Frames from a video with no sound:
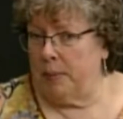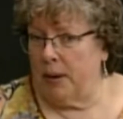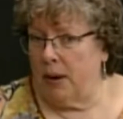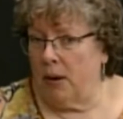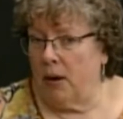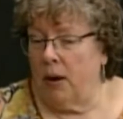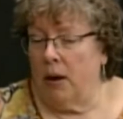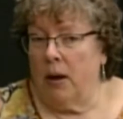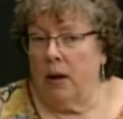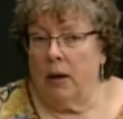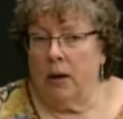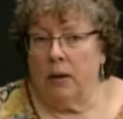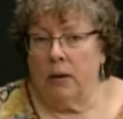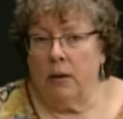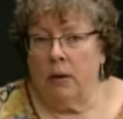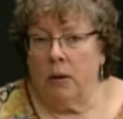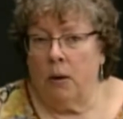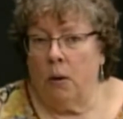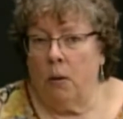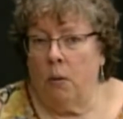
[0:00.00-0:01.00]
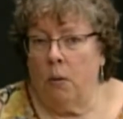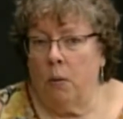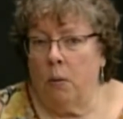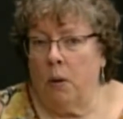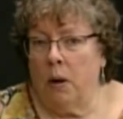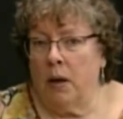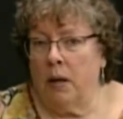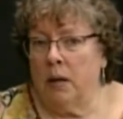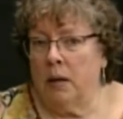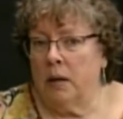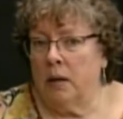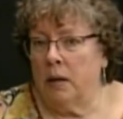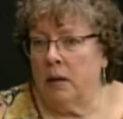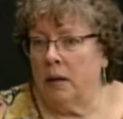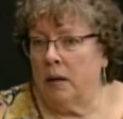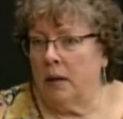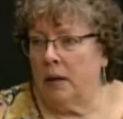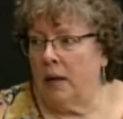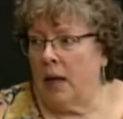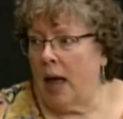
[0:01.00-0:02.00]
Bear. No one
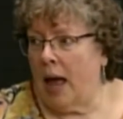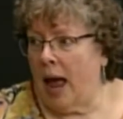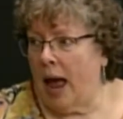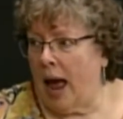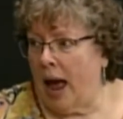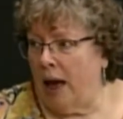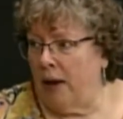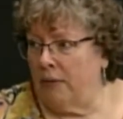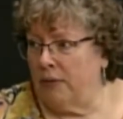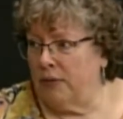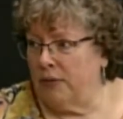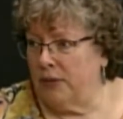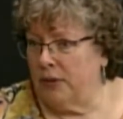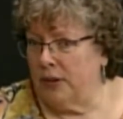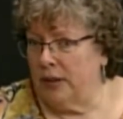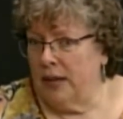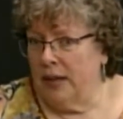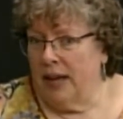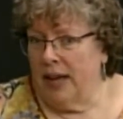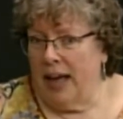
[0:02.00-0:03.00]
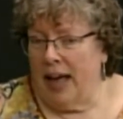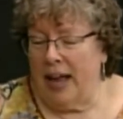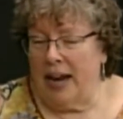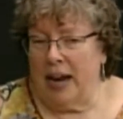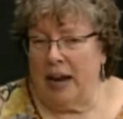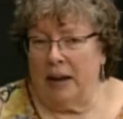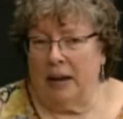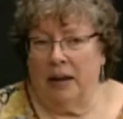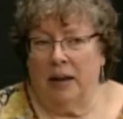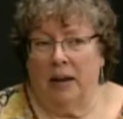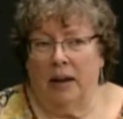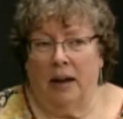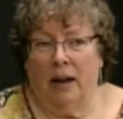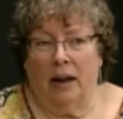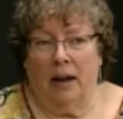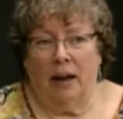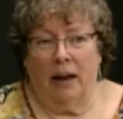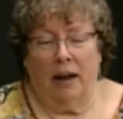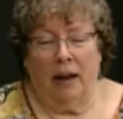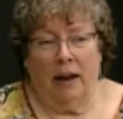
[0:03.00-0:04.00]
laughed. And
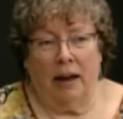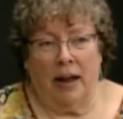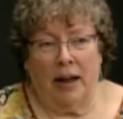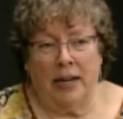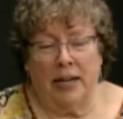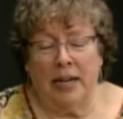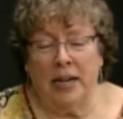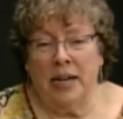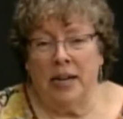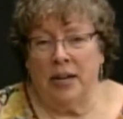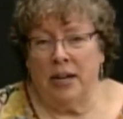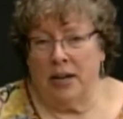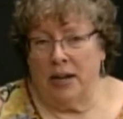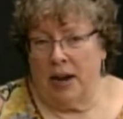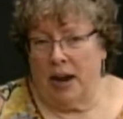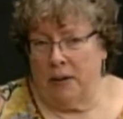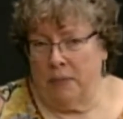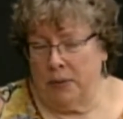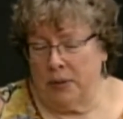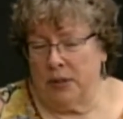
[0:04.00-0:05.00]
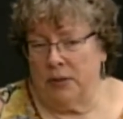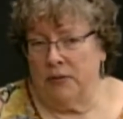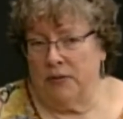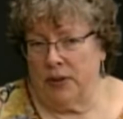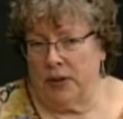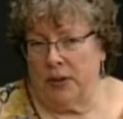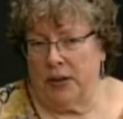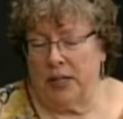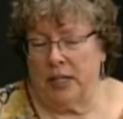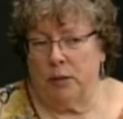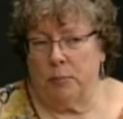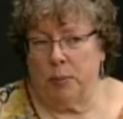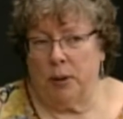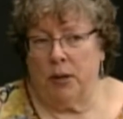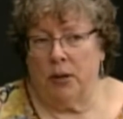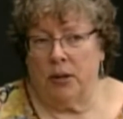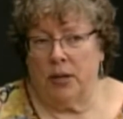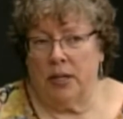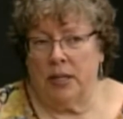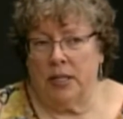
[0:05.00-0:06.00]
I wasn't very
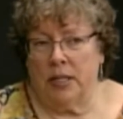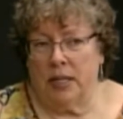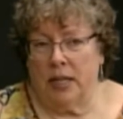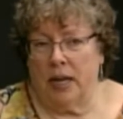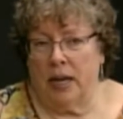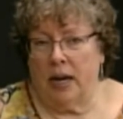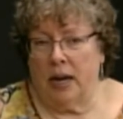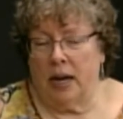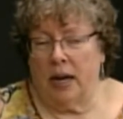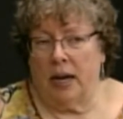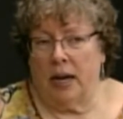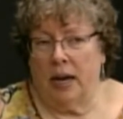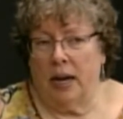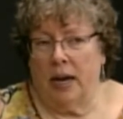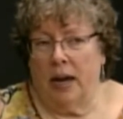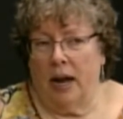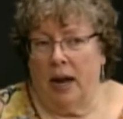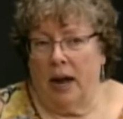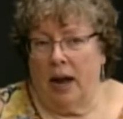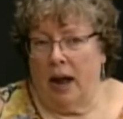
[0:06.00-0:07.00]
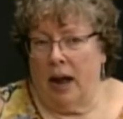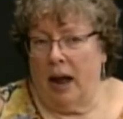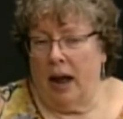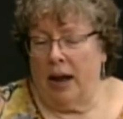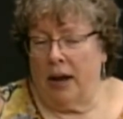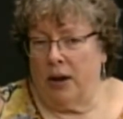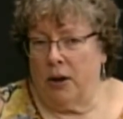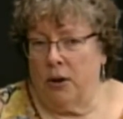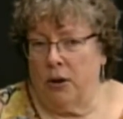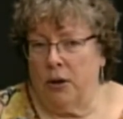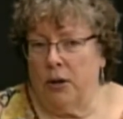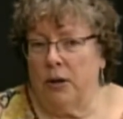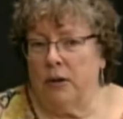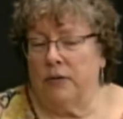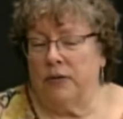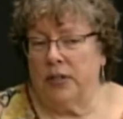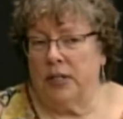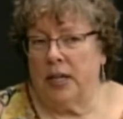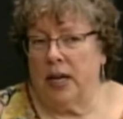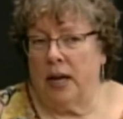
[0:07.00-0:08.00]
experienced then, and I could
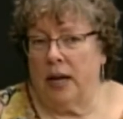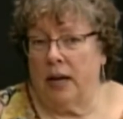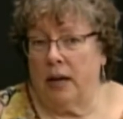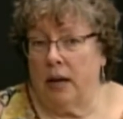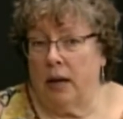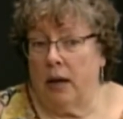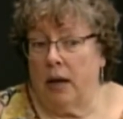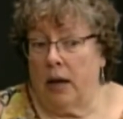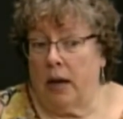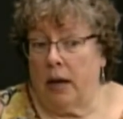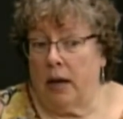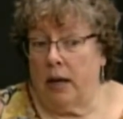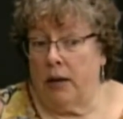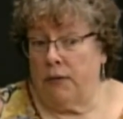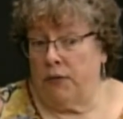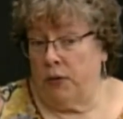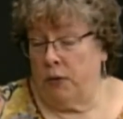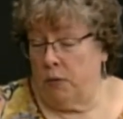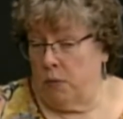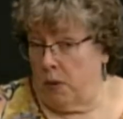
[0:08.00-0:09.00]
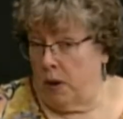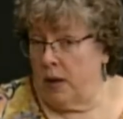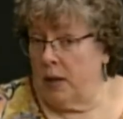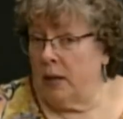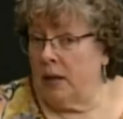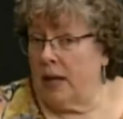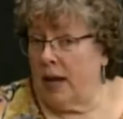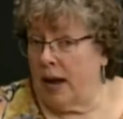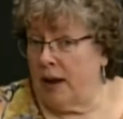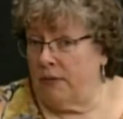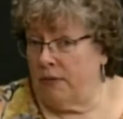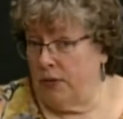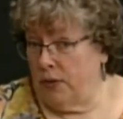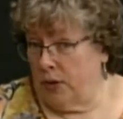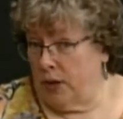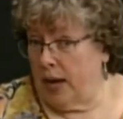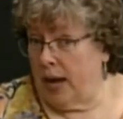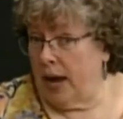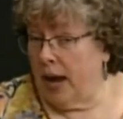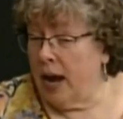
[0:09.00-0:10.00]
have said, if you want to laugh, you
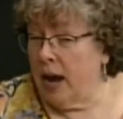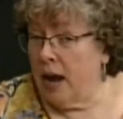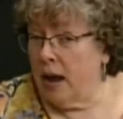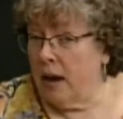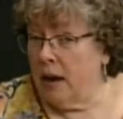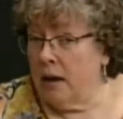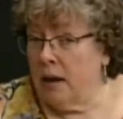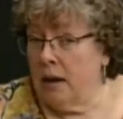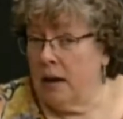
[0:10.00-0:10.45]
can.